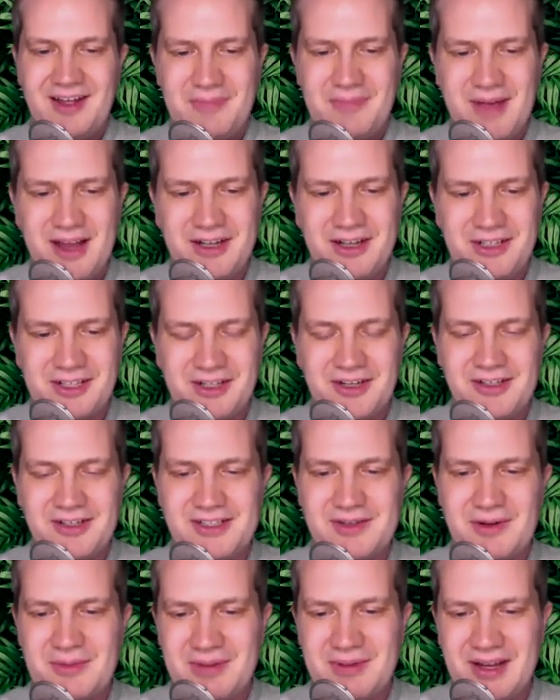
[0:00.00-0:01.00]
Picture
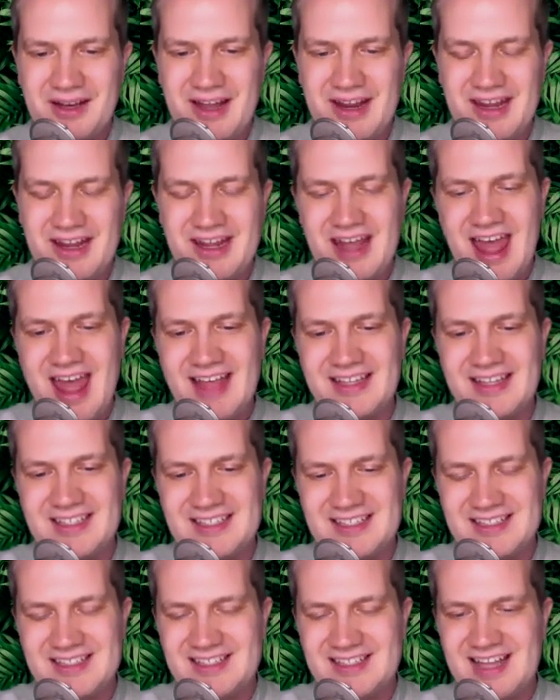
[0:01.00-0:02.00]
someone being like,
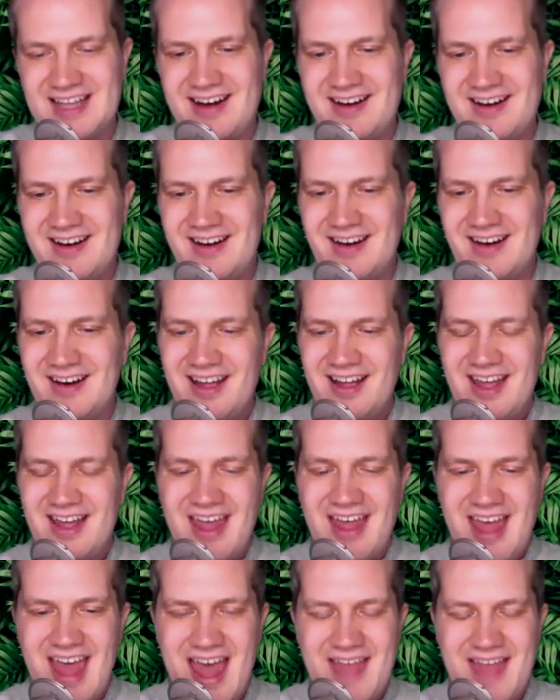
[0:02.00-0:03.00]
yes, Senator.
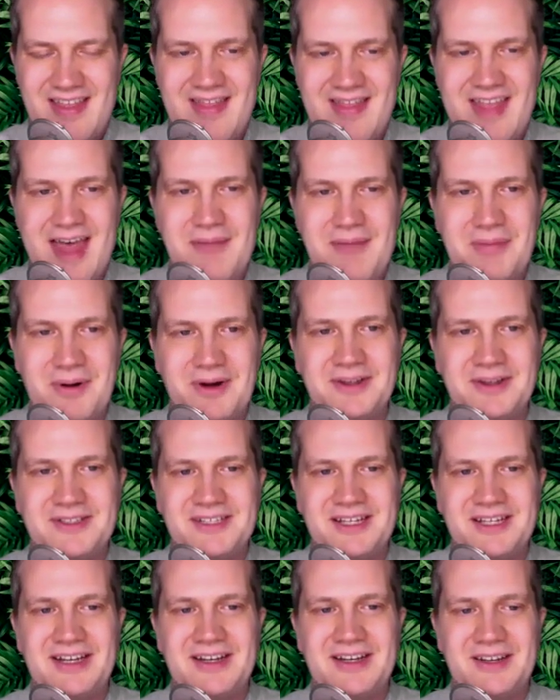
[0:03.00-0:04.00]
And then that
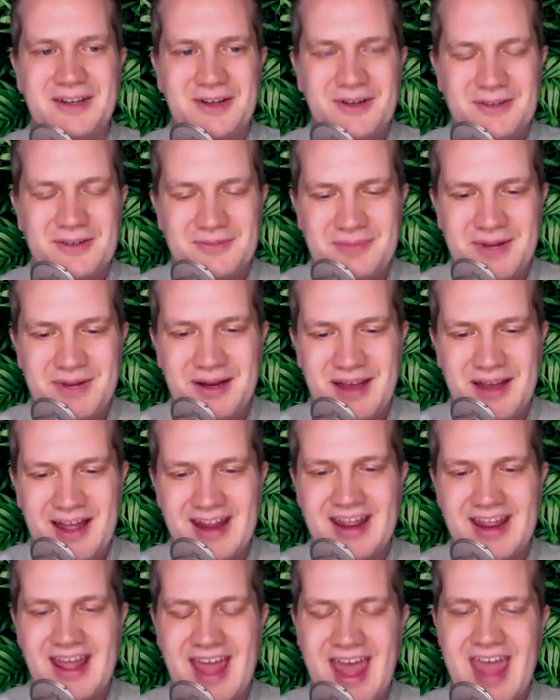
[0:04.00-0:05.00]
person being
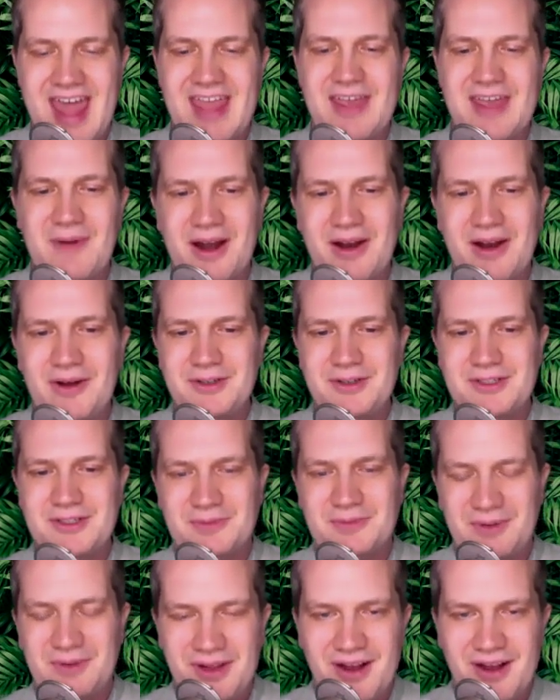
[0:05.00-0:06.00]
like, hey, you want to know who's
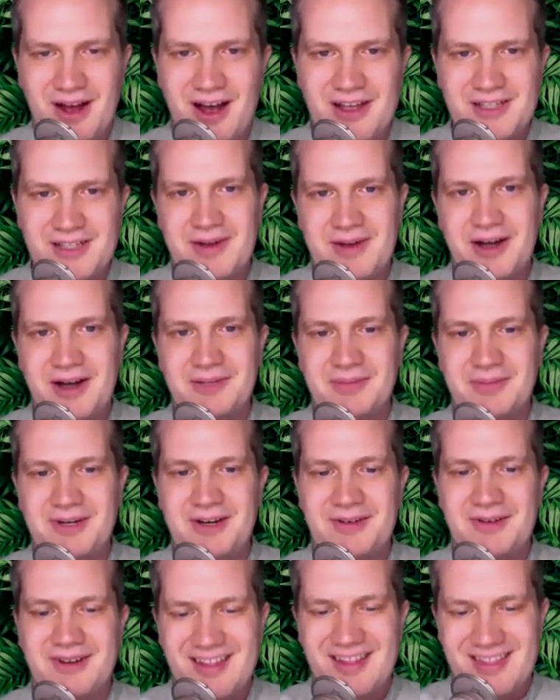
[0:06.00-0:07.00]
a really awesome
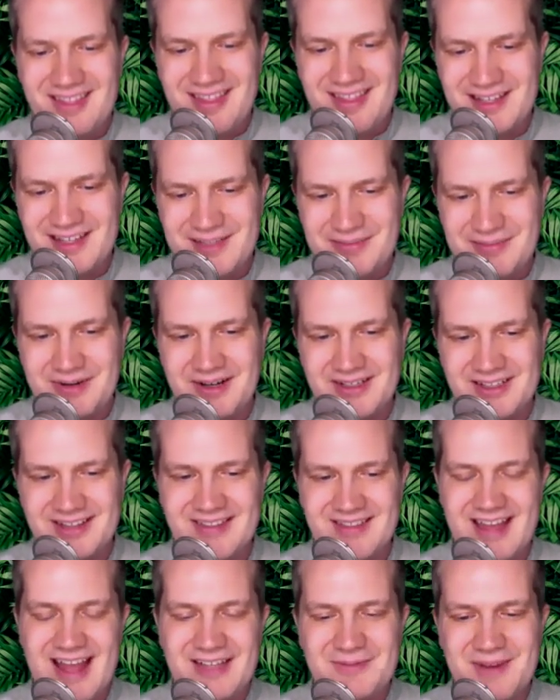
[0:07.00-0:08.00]
entrepreneur? This
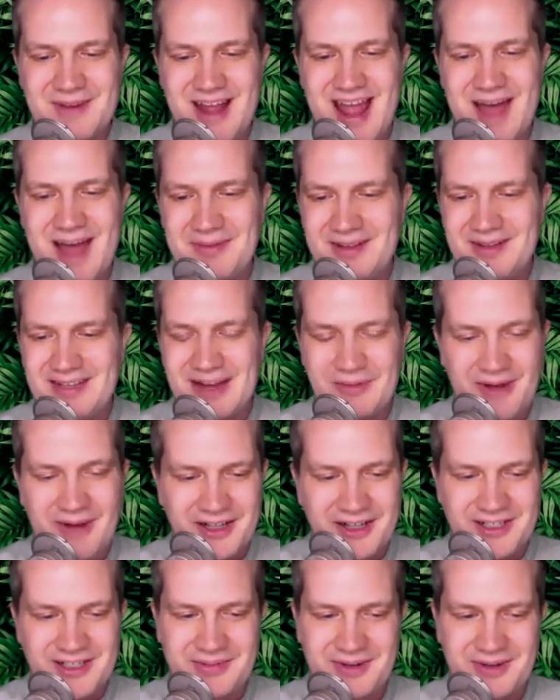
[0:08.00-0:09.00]
person. That's what happened. I
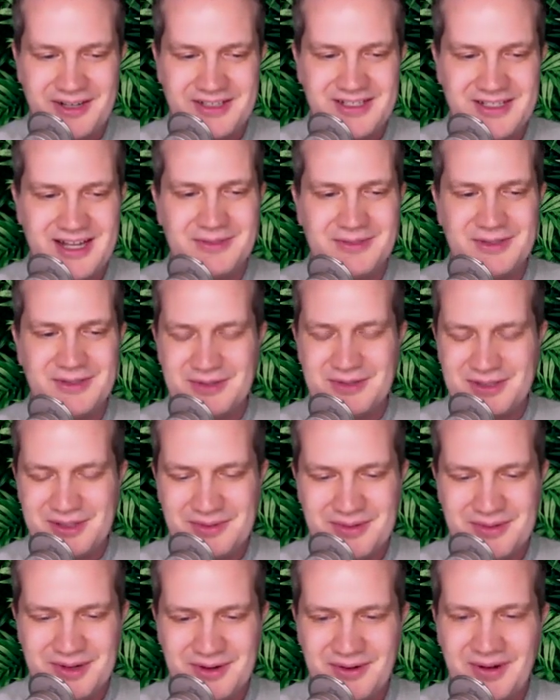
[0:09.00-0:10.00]
watched it a bunch of times. It was
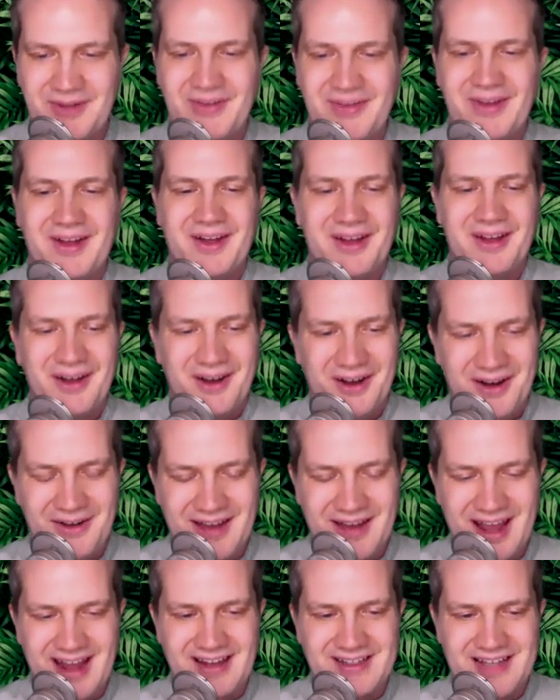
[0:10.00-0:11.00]
super cool.
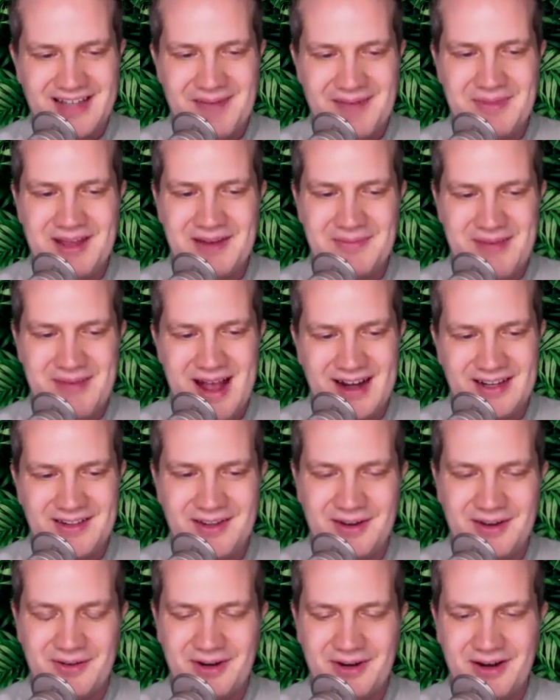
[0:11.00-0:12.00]
Okay, time in. Back to
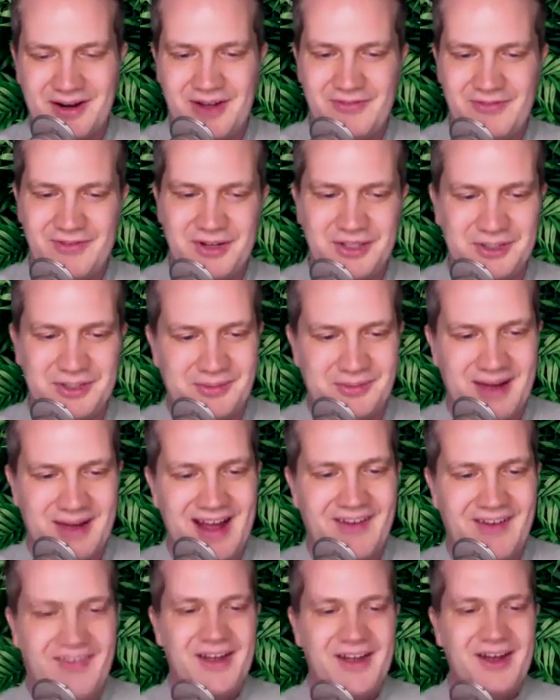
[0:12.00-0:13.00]
the official bio.